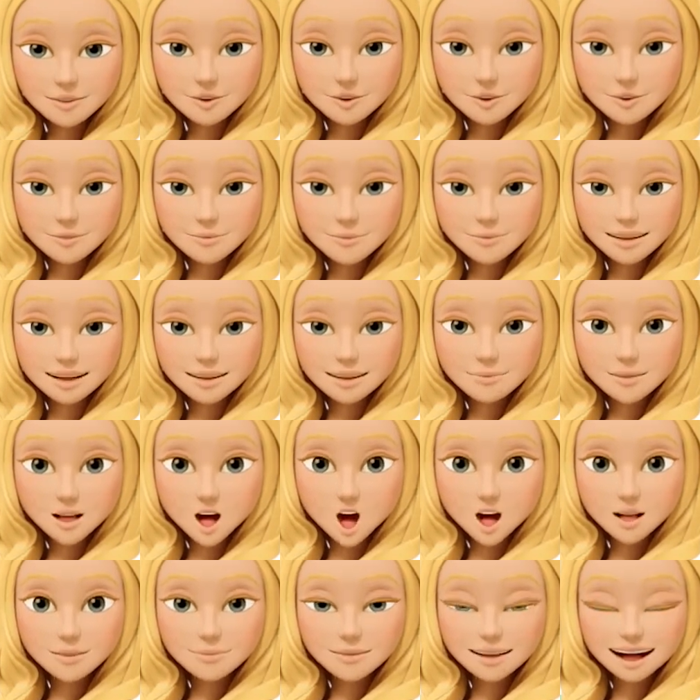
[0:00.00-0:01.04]
distribution
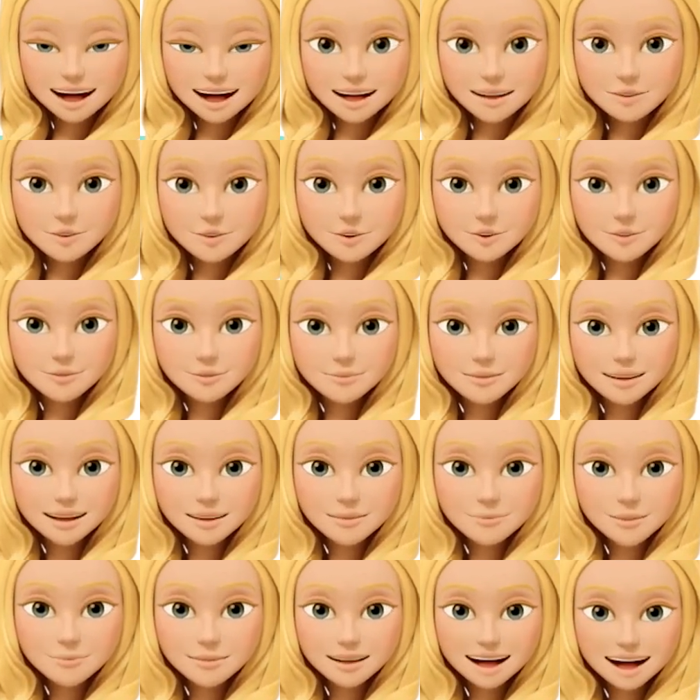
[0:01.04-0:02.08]
centers in the
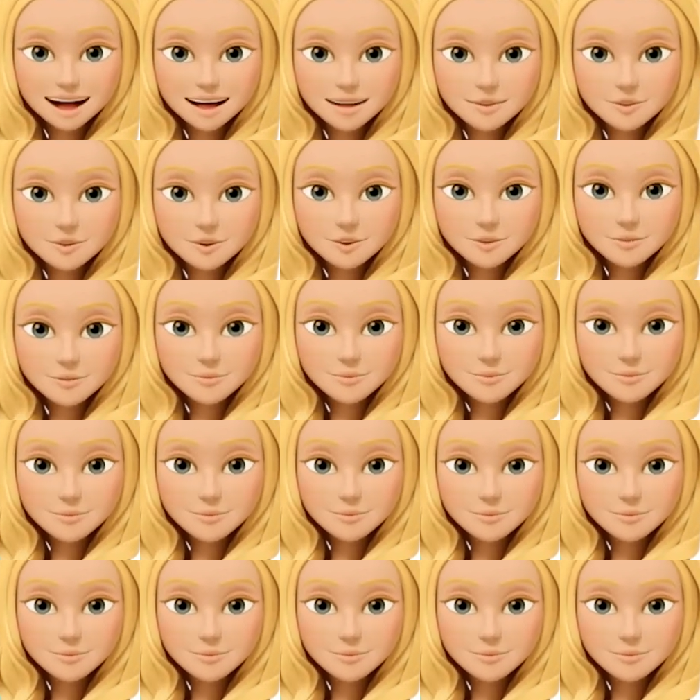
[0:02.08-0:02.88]
US and Europe,